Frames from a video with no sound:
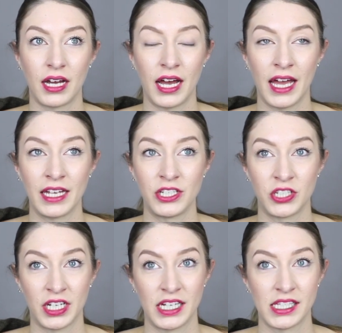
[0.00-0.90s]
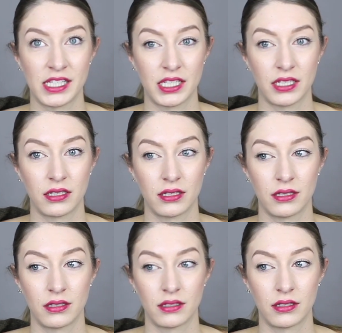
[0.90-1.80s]
I just,
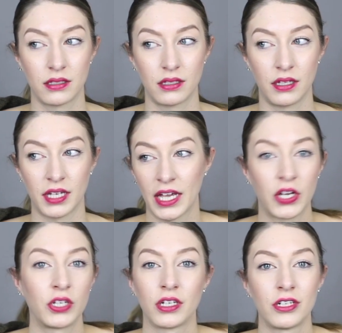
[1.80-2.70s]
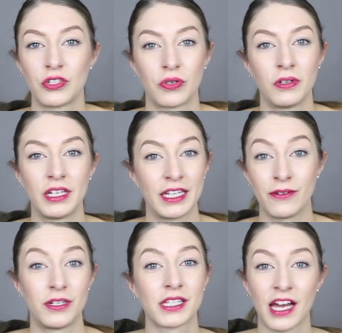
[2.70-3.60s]
like, I couldn't control it. They
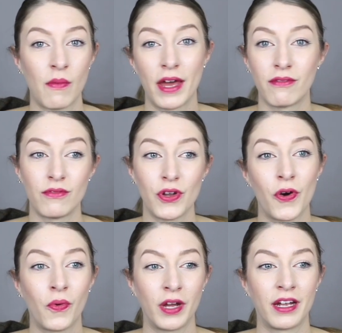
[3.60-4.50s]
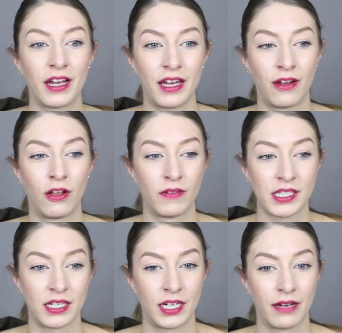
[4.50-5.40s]
would just come out of nowhere, and all of a
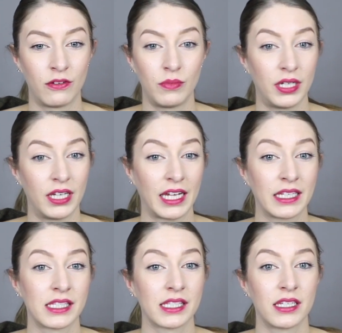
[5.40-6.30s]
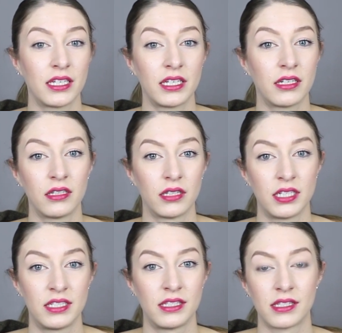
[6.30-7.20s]
sudden I would be like
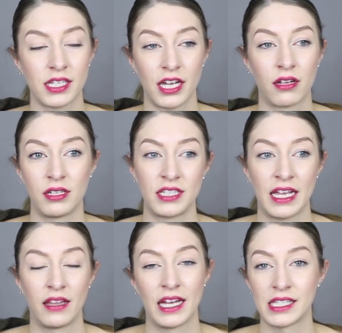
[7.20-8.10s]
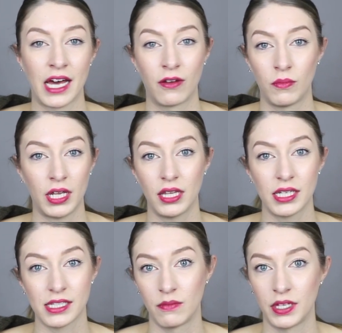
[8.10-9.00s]
scared the daylights out of me
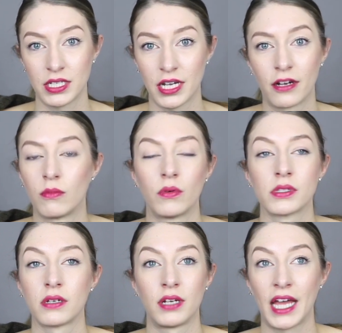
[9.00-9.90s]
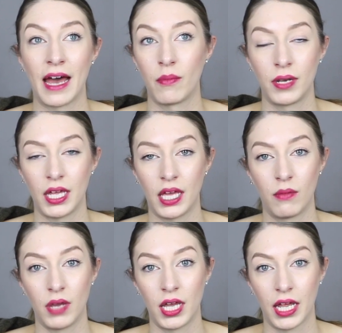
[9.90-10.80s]
that something terrible was going to happen to
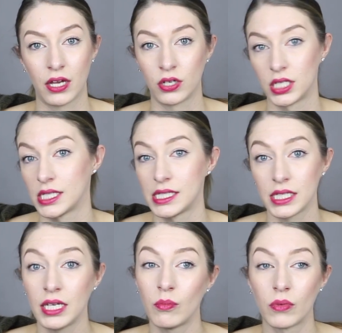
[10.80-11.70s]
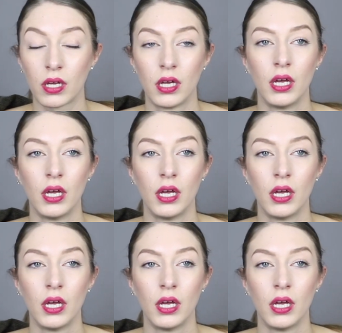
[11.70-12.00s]
him, and I couldn't sleep.